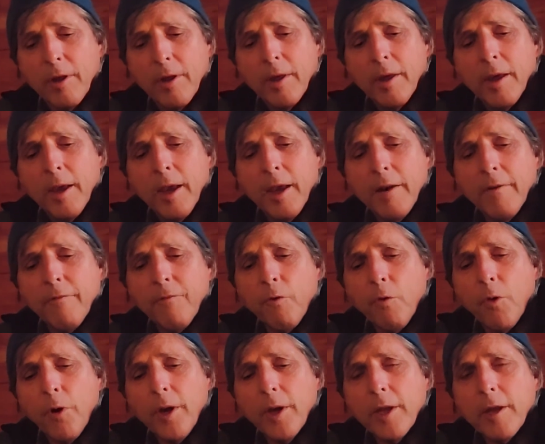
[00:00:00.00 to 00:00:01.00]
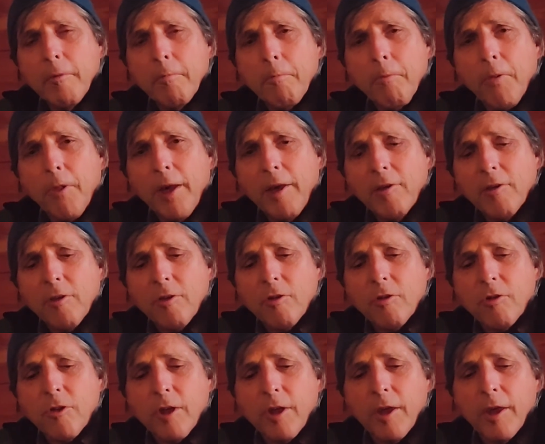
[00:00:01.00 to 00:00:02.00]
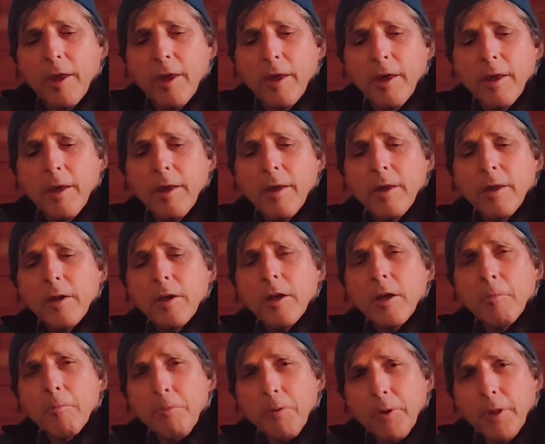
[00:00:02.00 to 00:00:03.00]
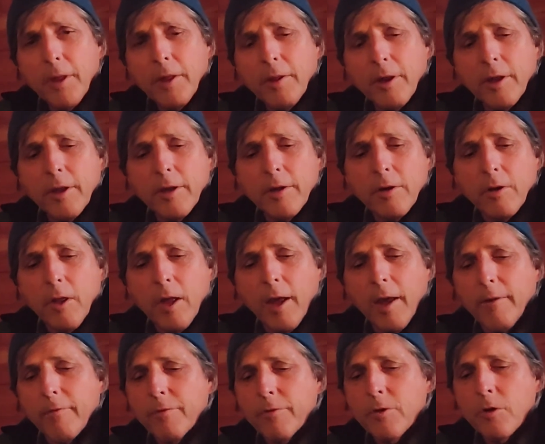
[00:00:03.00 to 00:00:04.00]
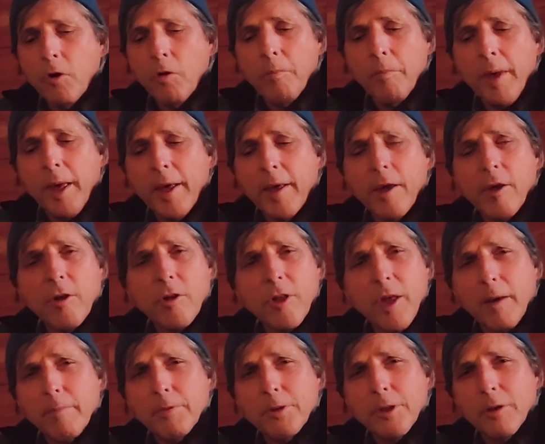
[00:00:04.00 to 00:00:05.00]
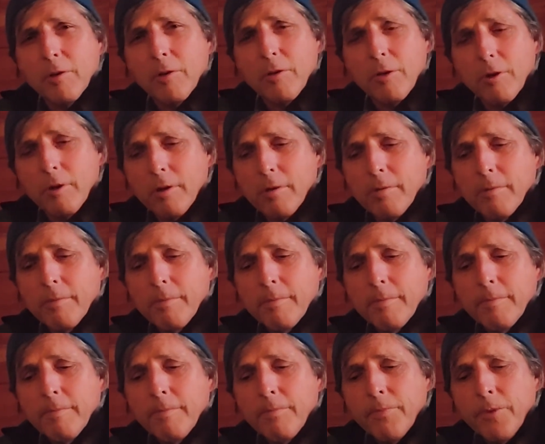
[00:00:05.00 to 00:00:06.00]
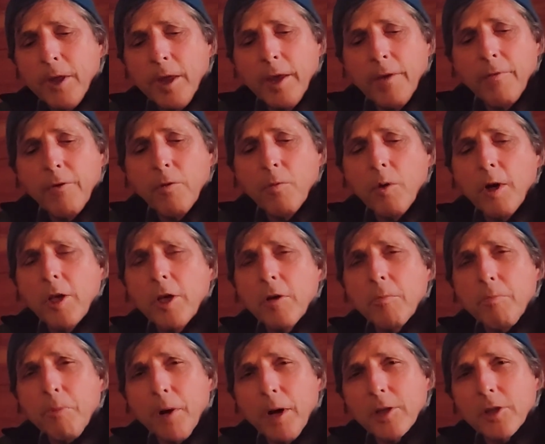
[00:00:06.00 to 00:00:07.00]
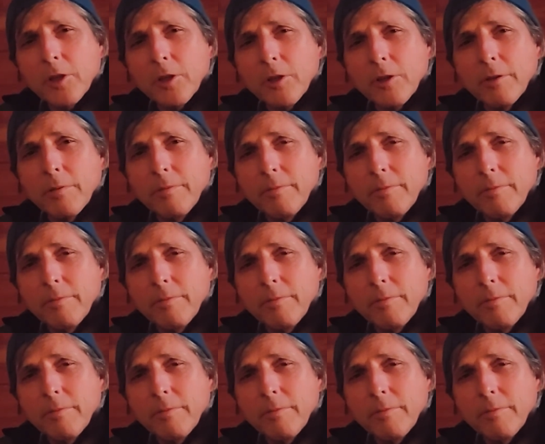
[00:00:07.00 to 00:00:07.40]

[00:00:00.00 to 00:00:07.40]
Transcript: And avoid complacency completely in your life. Don't make exceptions, even when you're pressured.